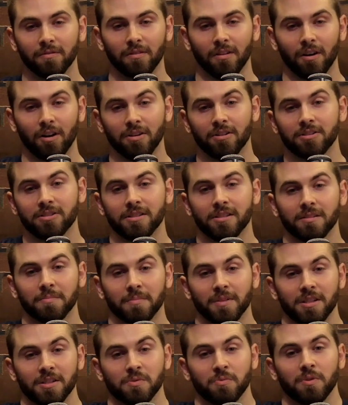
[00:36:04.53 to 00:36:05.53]
our sin,
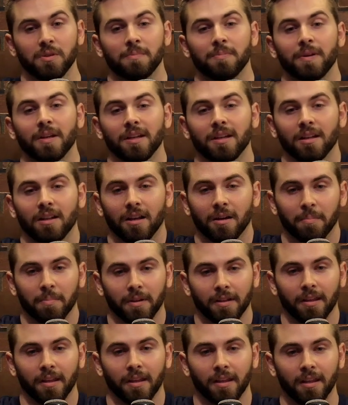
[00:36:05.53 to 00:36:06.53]
because we pick it up
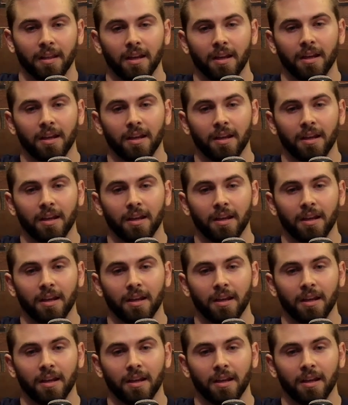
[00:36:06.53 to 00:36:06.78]
again.